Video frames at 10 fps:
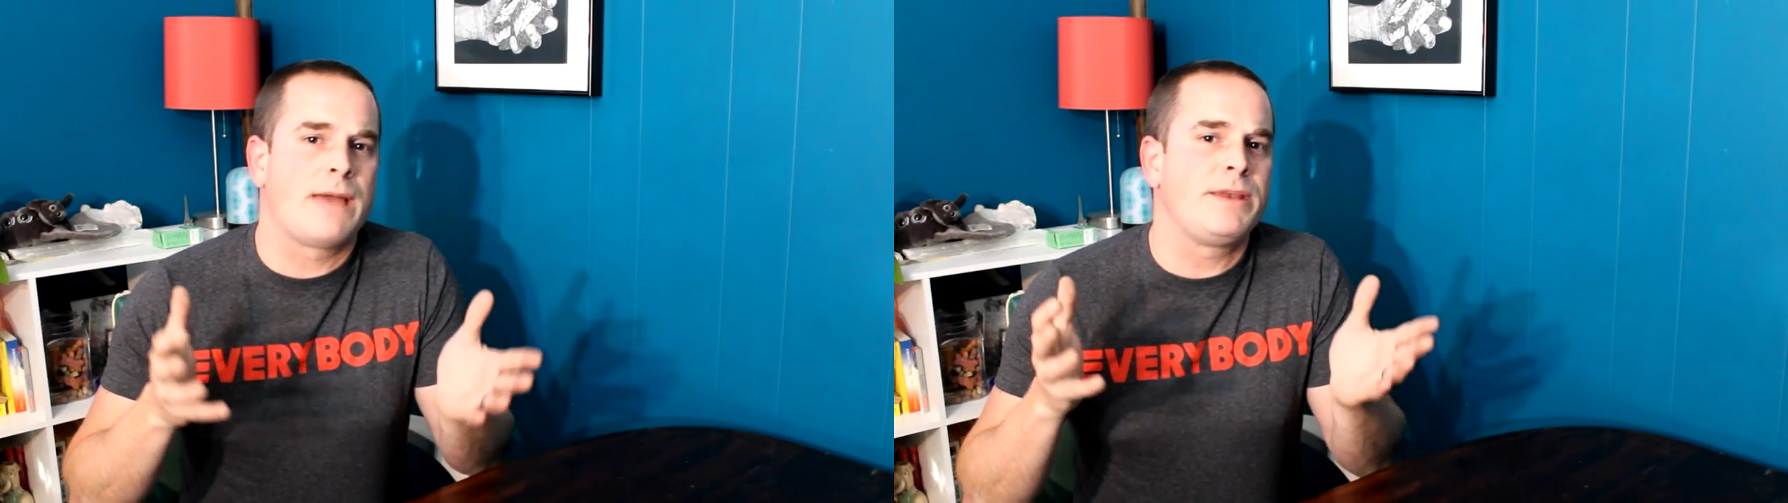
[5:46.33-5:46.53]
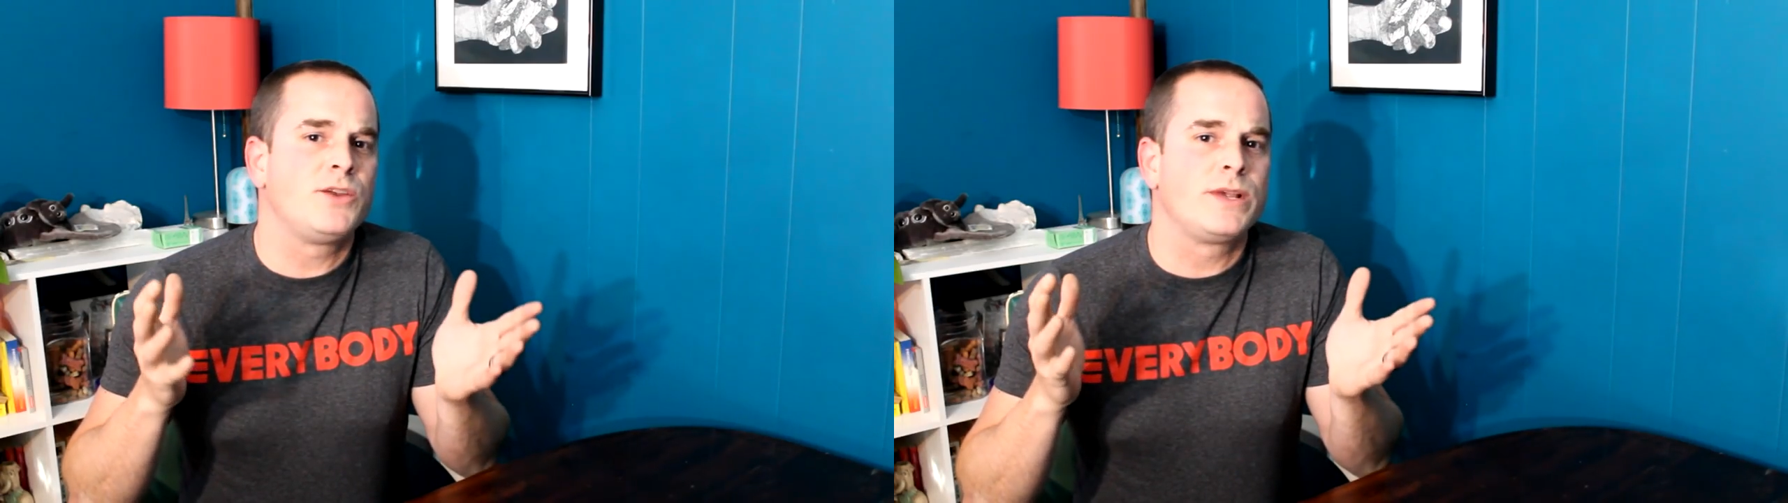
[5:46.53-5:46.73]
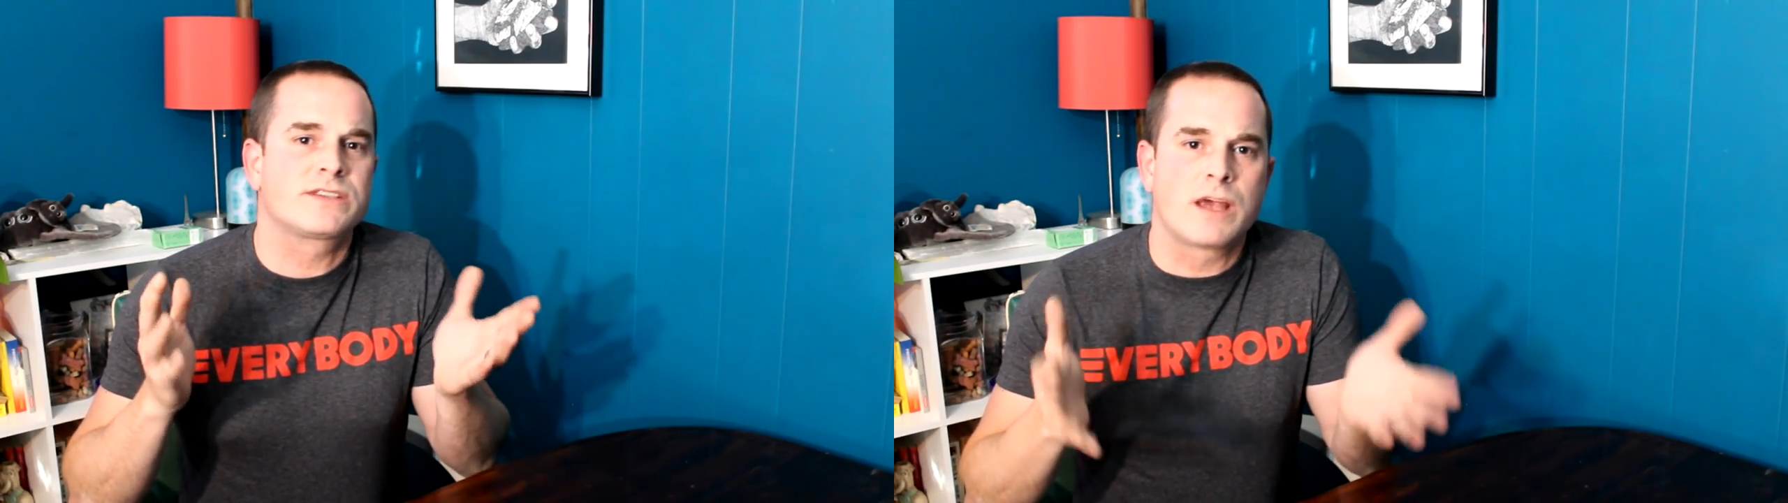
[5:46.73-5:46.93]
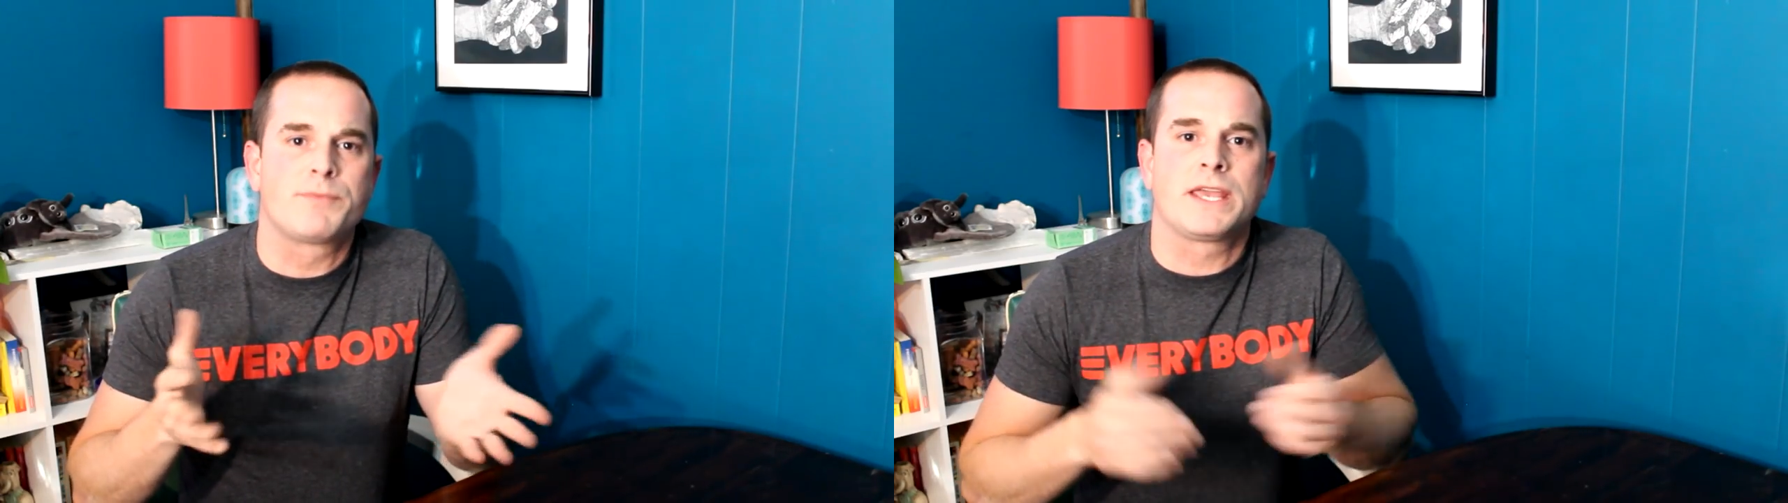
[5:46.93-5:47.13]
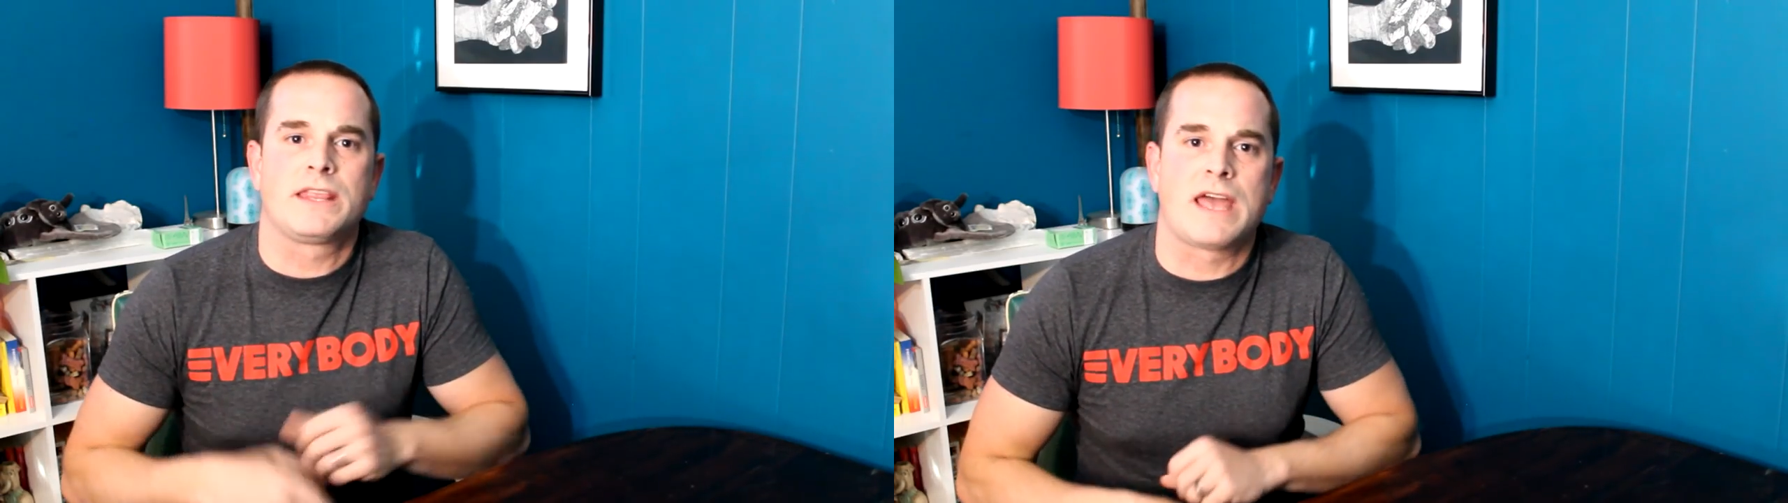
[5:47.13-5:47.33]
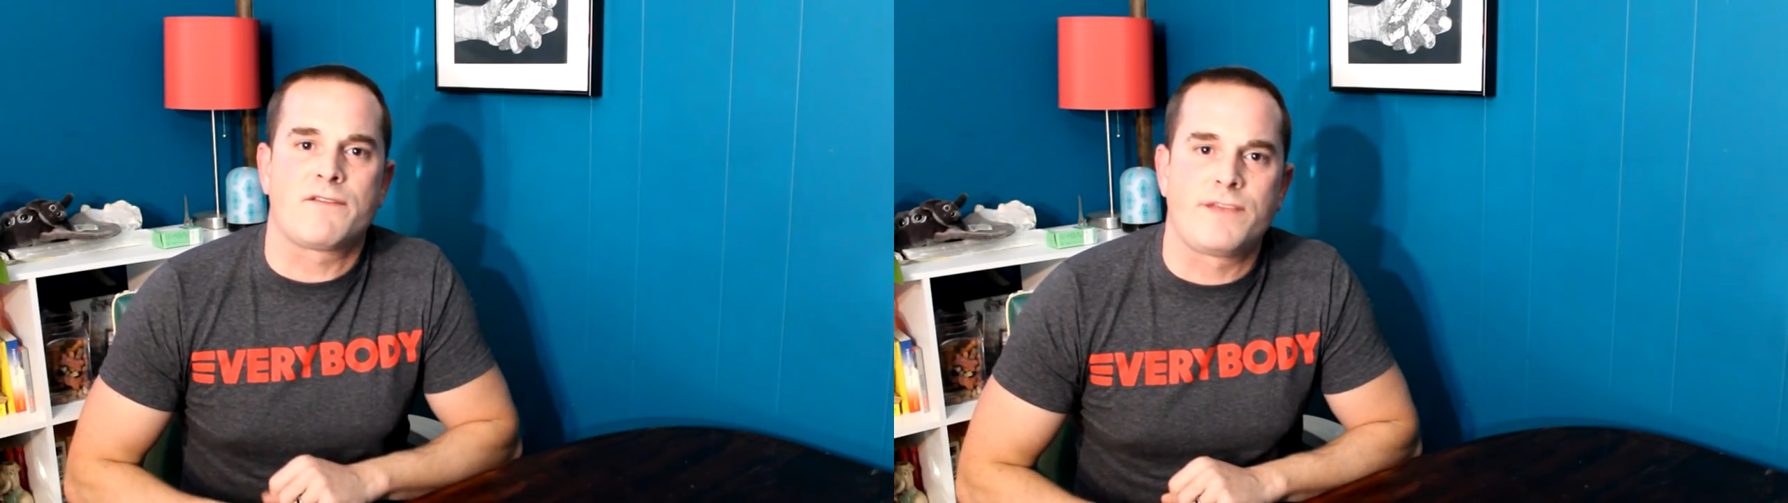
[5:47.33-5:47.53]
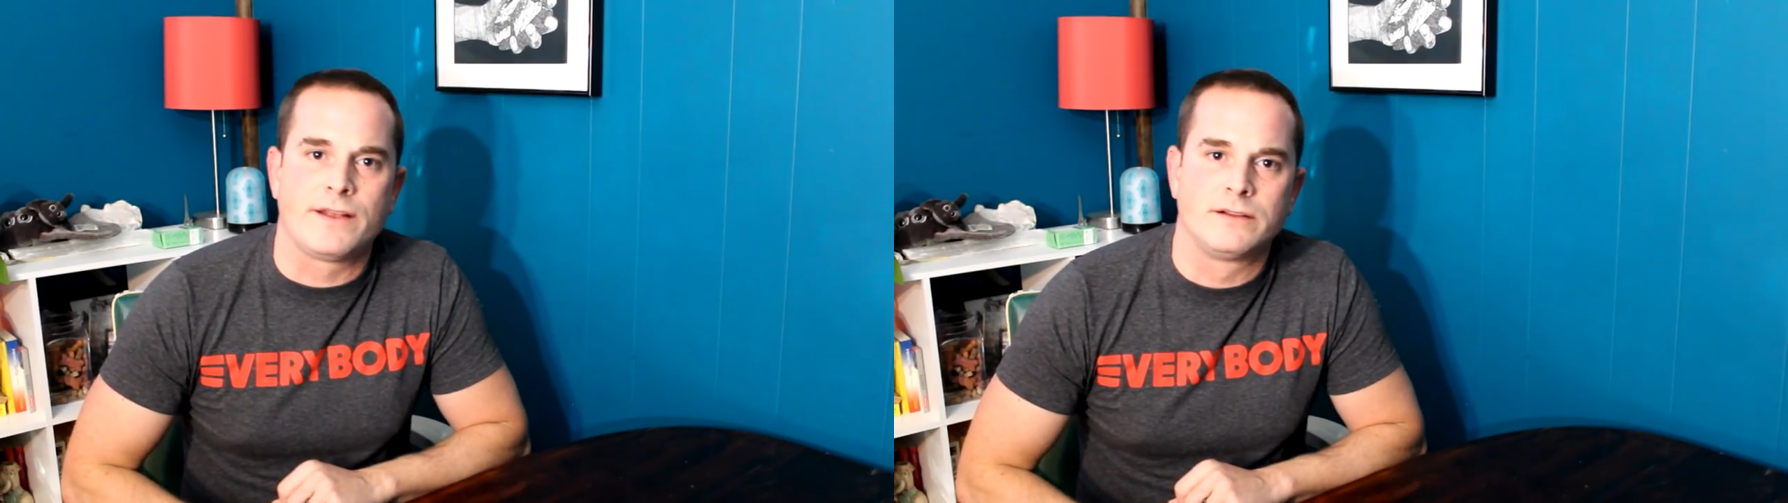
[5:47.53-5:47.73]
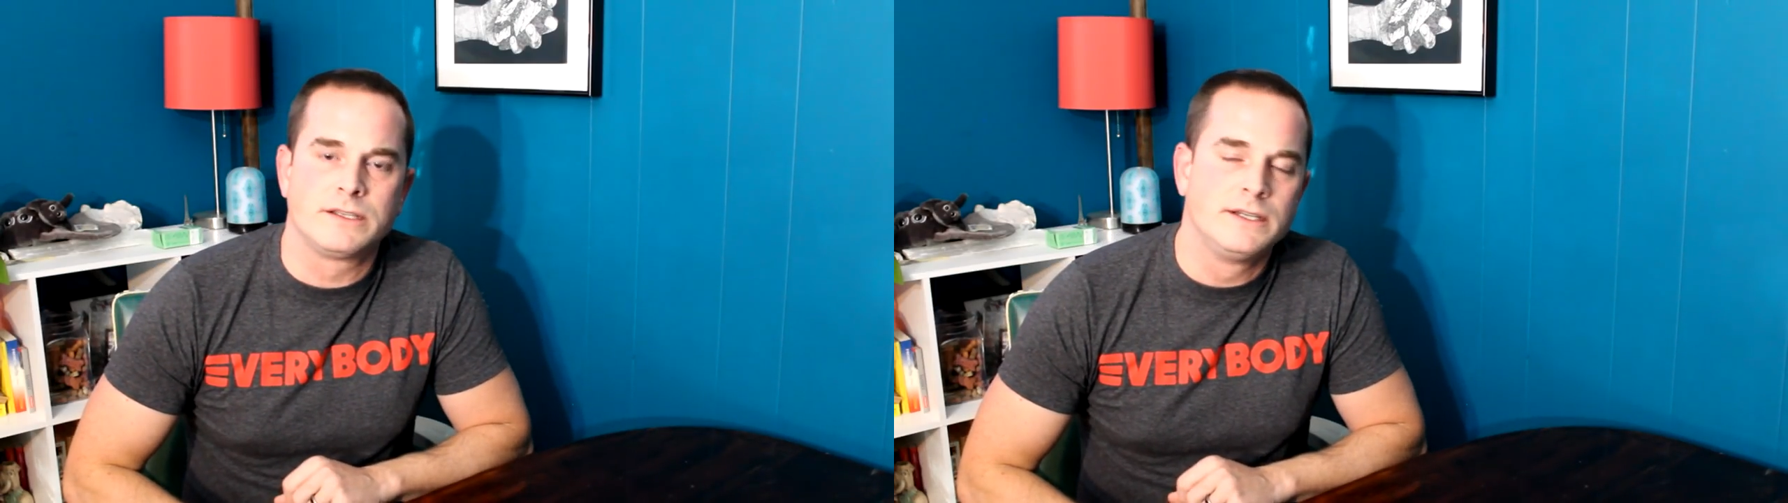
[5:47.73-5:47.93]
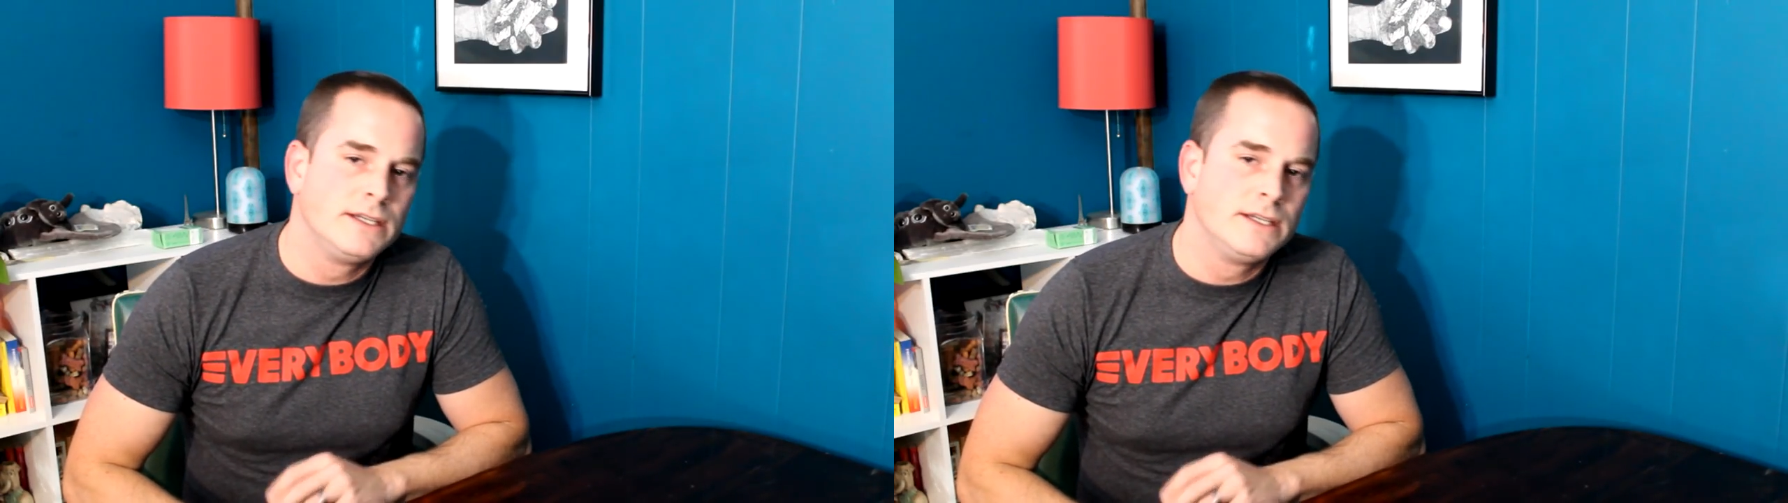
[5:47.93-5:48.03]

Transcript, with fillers: I'd be doing something in that field.